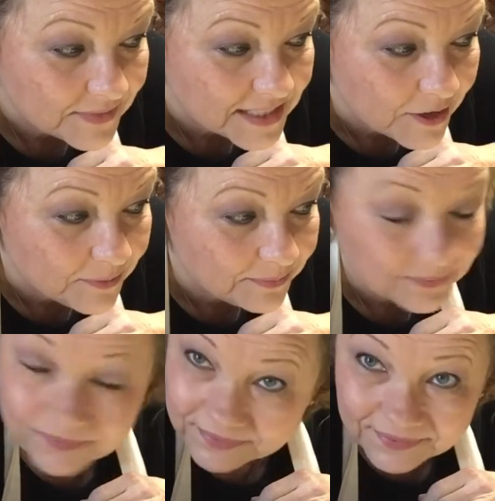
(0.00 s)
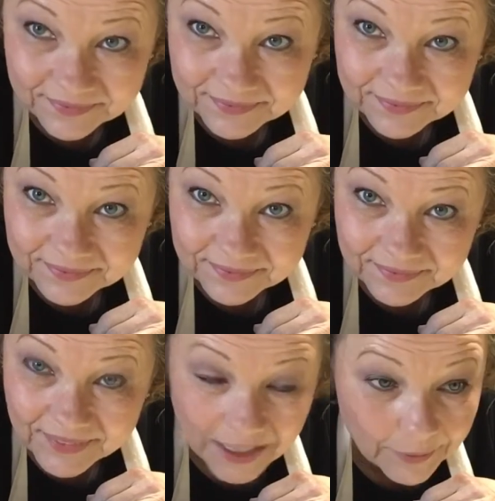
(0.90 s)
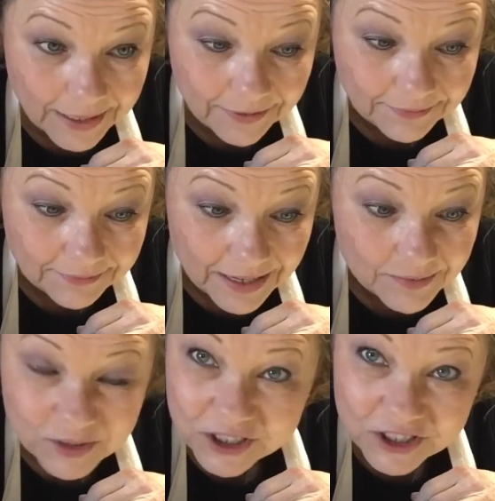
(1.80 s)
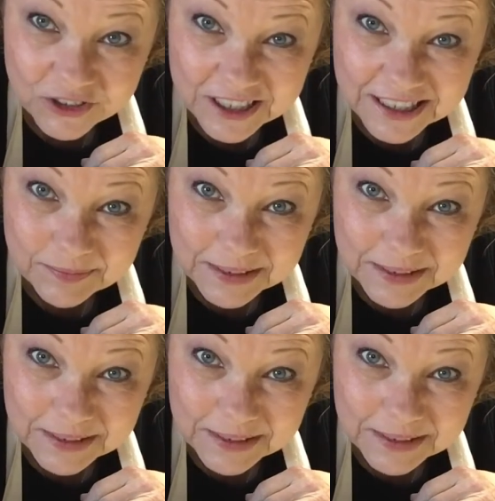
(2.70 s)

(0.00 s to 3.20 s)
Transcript: So here we go. I'm just doing some